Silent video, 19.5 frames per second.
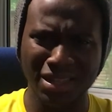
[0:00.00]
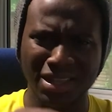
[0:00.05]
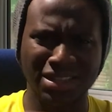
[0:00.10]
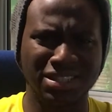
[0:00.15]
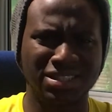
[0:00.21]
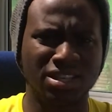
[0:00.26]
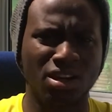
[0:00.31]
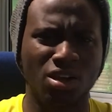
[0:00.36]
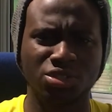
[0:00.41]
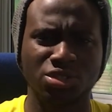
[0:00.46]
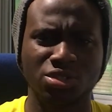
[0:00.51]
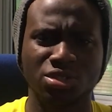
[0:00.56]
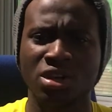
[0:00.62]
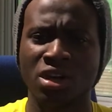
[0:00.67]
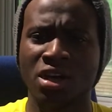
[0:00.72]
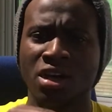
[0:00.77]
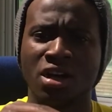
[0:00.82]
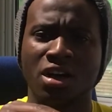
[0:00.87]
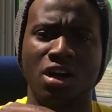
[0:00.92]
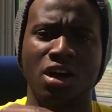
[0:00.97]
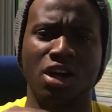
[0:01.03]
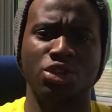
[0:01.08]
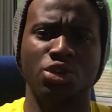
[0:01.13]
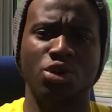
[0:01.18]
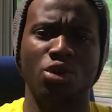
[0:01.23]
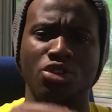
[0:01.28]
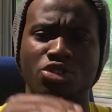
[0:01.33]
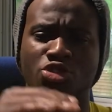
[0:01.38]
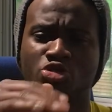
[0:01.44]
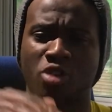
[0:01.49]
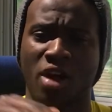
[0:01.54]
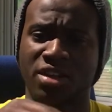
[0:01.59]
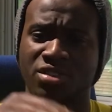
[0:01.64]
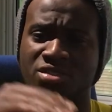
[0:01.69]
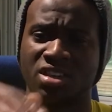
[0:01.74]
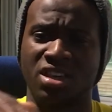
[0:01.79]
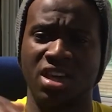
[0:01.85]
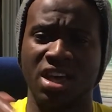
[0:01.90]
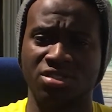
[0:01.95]
and it tells you you're on track
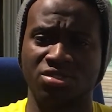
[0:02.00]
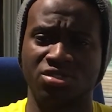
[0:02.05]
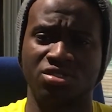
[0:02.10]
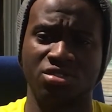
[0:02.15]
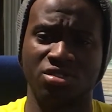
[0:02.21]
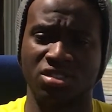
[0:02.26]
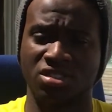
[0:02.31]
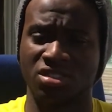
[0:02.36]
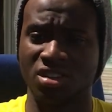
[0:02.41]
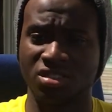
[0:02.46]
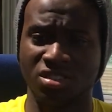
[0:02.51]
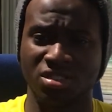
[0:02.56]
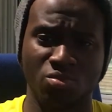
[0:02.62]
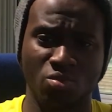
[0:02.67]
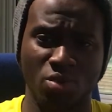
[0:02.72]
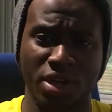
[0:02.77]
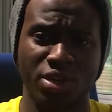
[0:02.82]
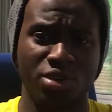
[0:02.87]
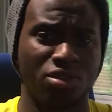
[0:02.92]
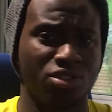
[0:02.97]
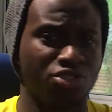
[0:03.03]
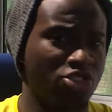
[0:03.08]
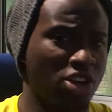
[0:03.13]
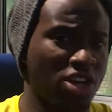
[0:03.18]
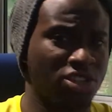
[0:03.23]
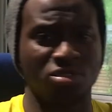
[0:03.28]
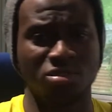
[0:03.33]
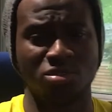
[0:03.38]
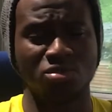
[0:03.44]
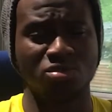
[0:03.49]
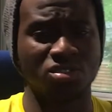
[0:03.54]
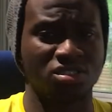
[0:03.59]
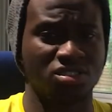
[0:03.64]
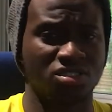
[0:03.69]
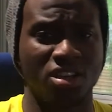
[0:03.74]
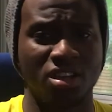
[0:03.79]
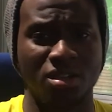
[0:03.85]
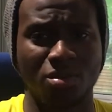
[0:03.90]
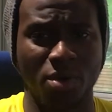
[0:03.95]
to get to a certain weight, you're on track to lose a
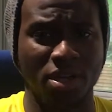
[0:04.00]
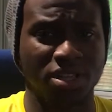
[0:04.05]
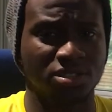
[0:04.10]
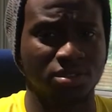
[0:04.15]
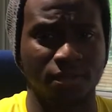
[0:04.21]
certain weight.